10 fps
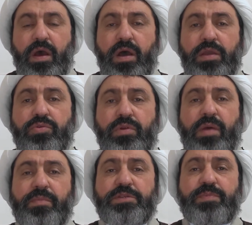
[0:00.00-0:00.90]

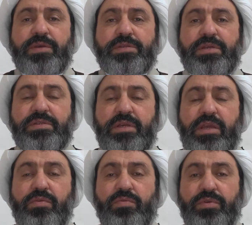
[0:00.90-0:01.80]
Ayatollah Misbah says,
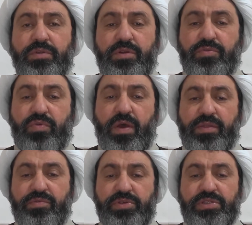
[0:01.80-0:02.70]
in order to
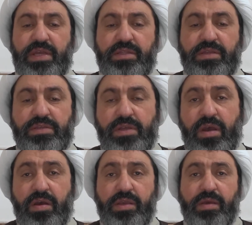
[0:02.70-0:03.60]
understand this
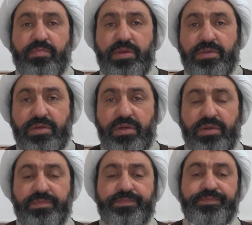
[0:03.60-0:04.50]
ayah
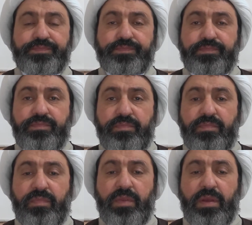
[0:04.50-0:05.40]
better,
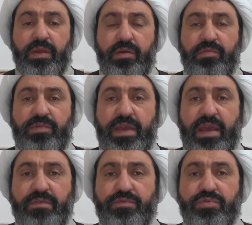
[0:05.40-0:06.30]
we
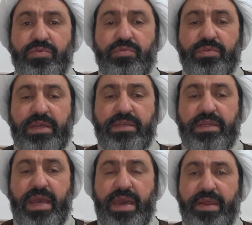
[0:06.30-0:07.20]
have to know that
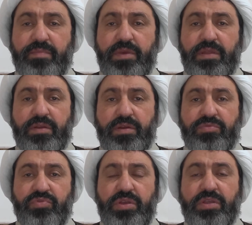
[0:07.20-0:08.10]
in Arabic there are
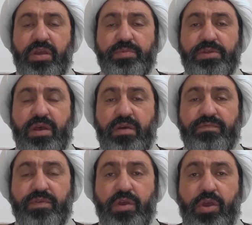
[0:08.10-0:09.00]
three types of
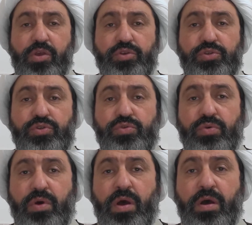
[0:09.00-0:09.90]

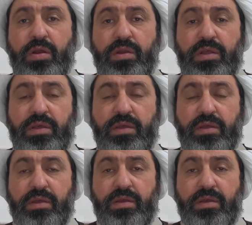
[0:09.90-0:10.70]
su'al.